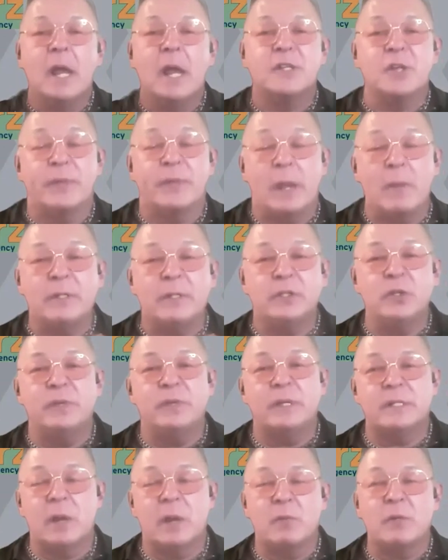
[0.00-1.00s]
So they would do
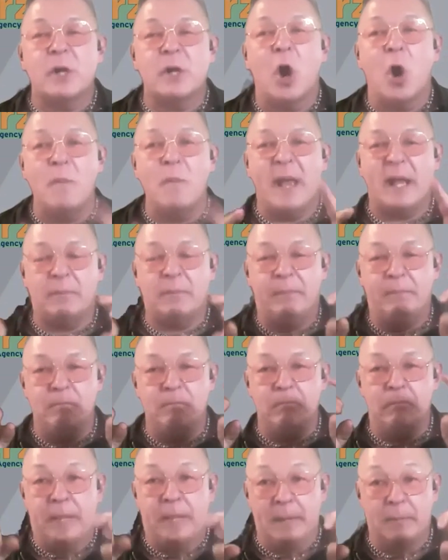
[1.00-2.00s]
these. They were home ec
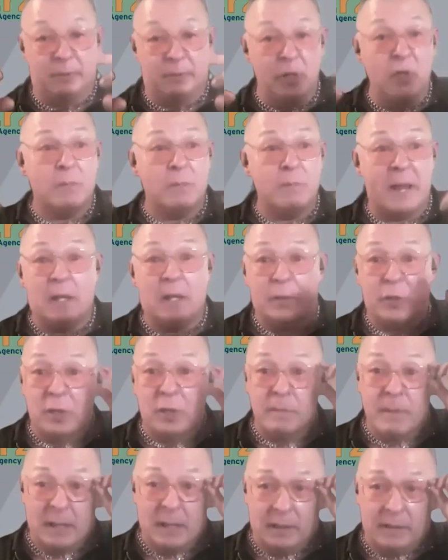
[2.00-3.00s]
people. You could make
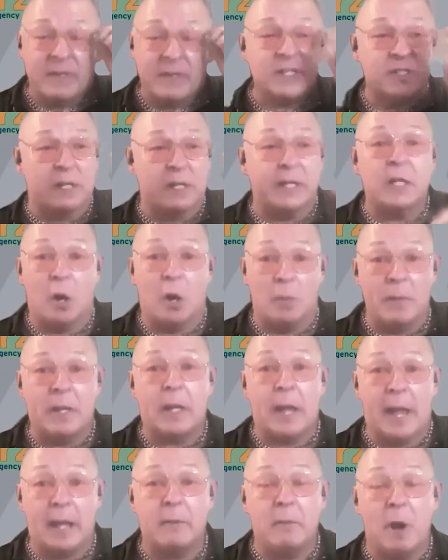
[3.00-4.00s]
a living studying home
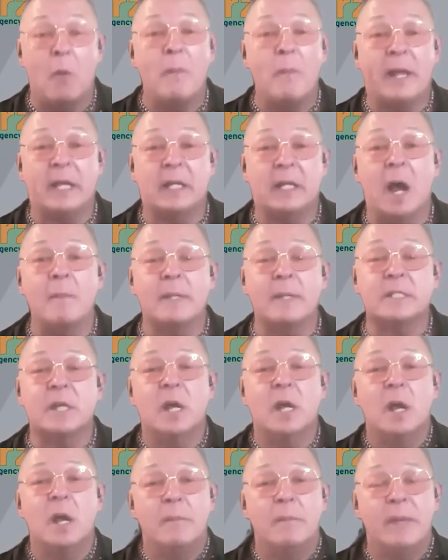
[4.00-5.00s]
economics
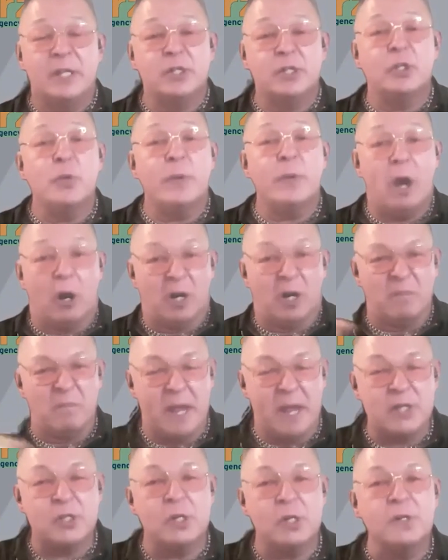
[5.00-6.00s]
because you're doing hard
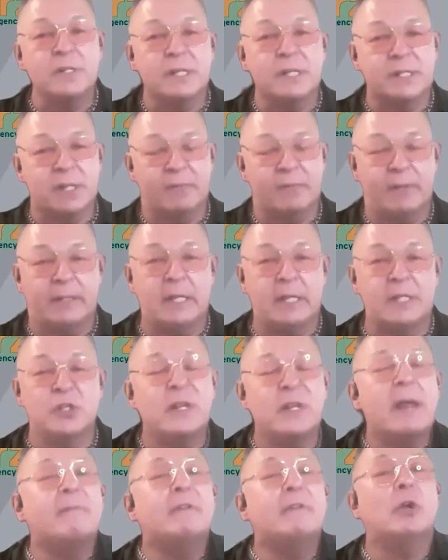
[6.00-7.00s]
measures and stuff like this.
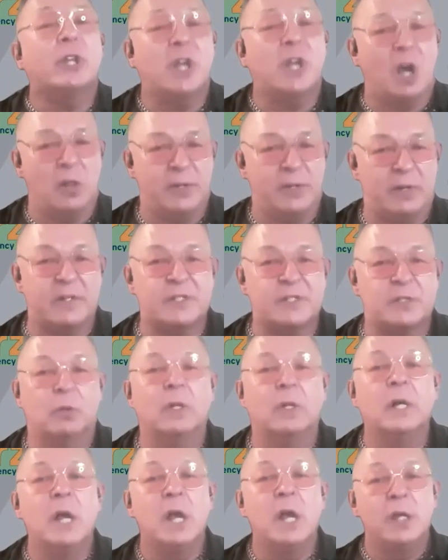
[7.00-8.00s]
You didn't have to go to culinary
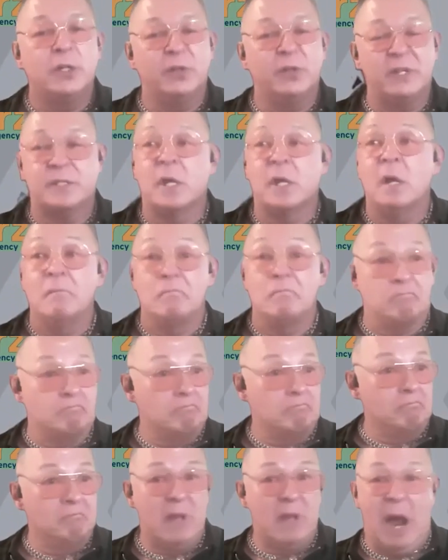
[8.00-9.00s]
school to do this.
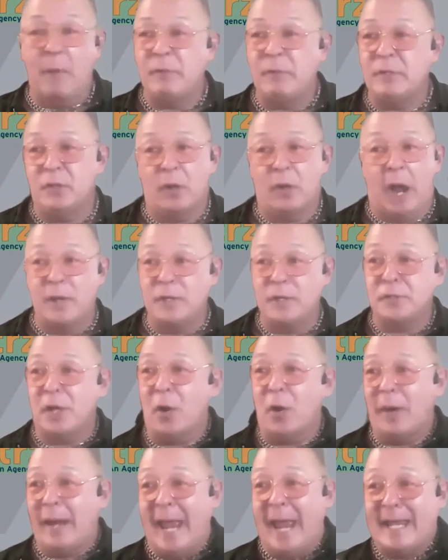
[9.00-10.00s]
I used to
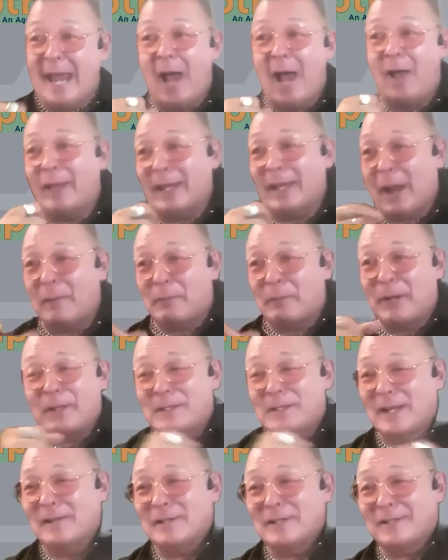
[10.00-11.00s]
go and hang out, like I would bring
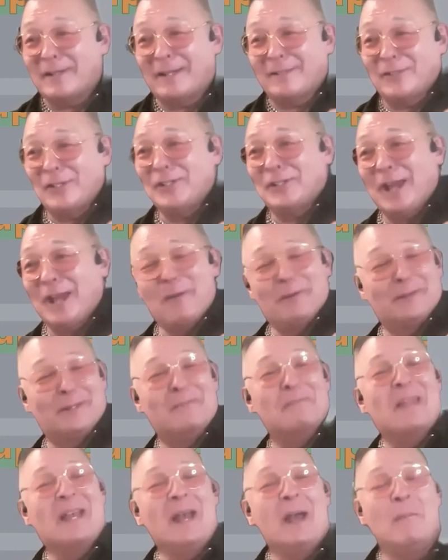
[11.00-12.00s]
this and just like chit chat with
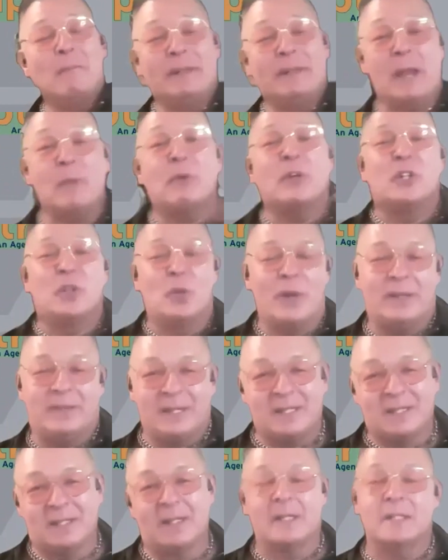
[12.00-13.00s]
them, but they were doing
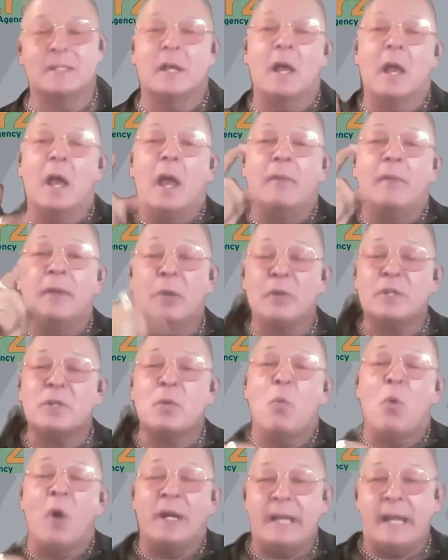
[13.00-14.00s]
these things. There was a
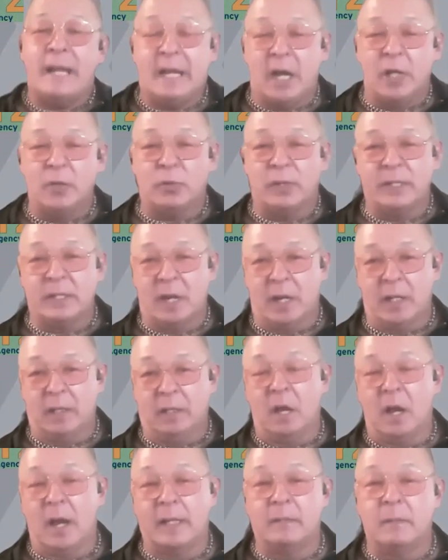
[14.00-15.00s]
1-800
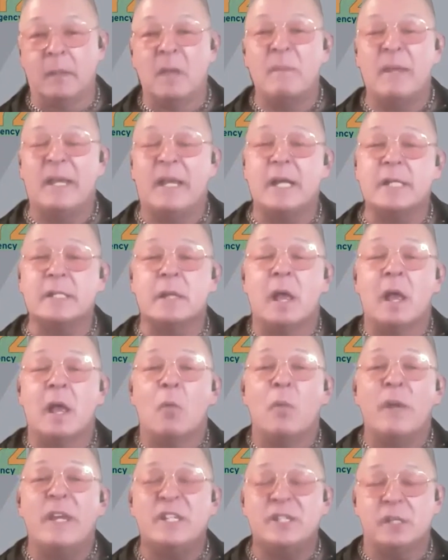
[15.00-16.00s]
line because
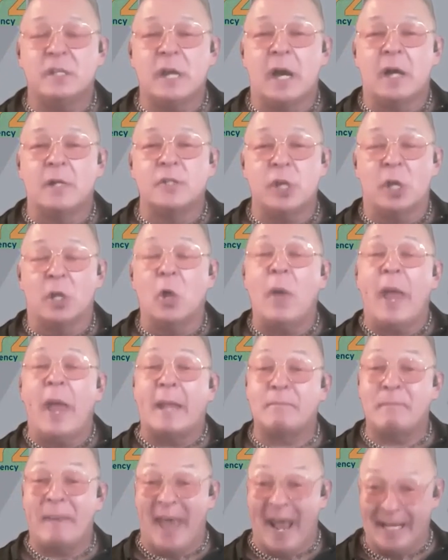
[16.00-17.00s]
Jello
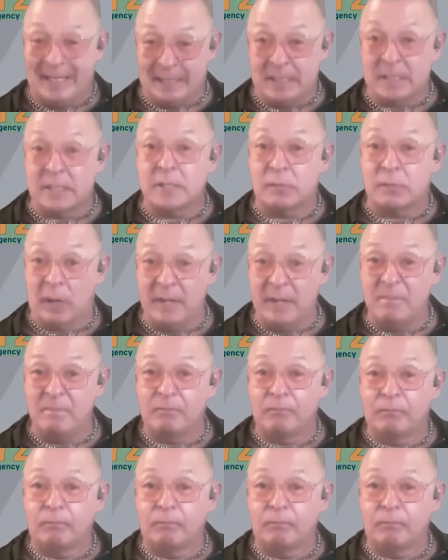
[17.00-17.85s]
had pectins, right?